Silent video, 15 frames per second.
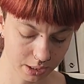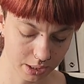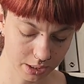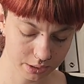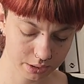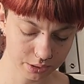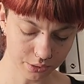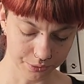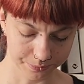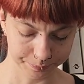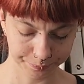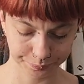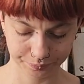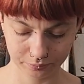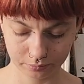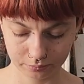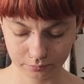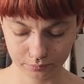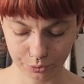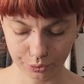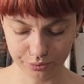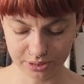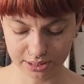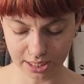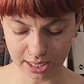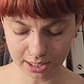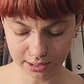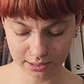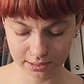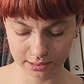So to
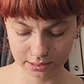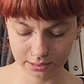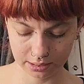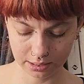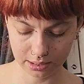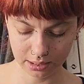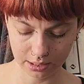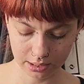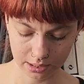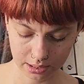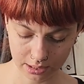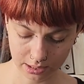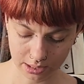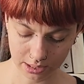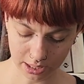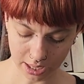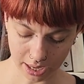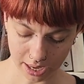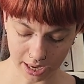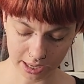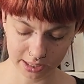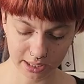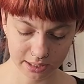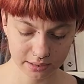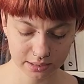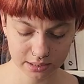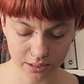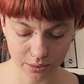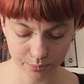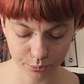start, I got
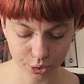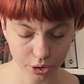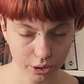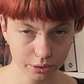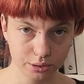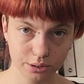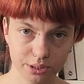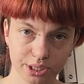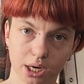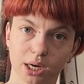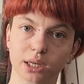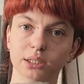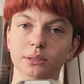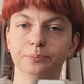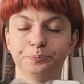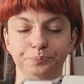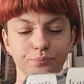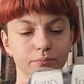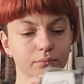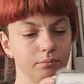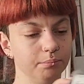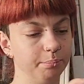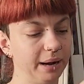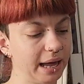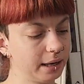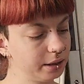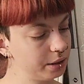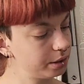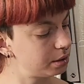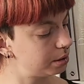some cotton yarn,
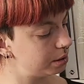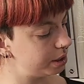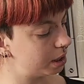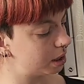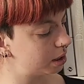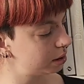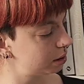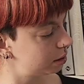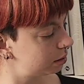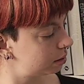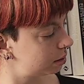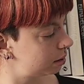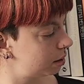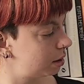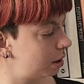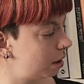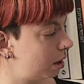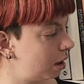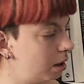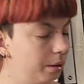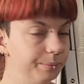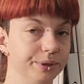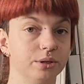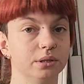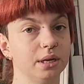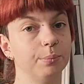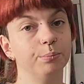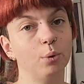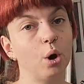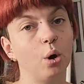black cotton yarn, because
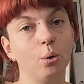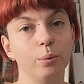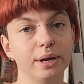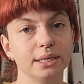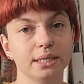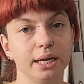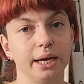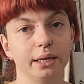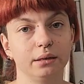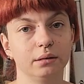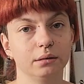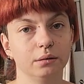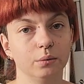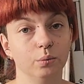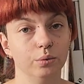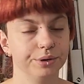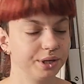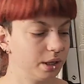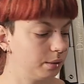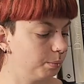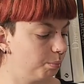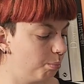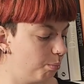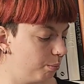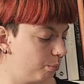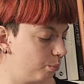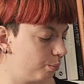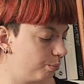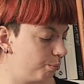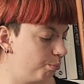I'm always like wanting
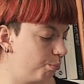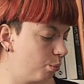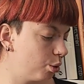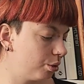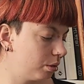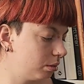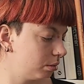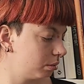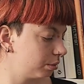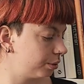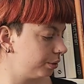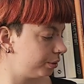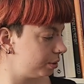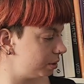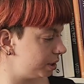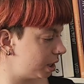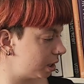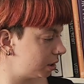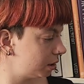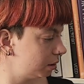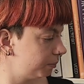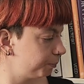more cotton yarn.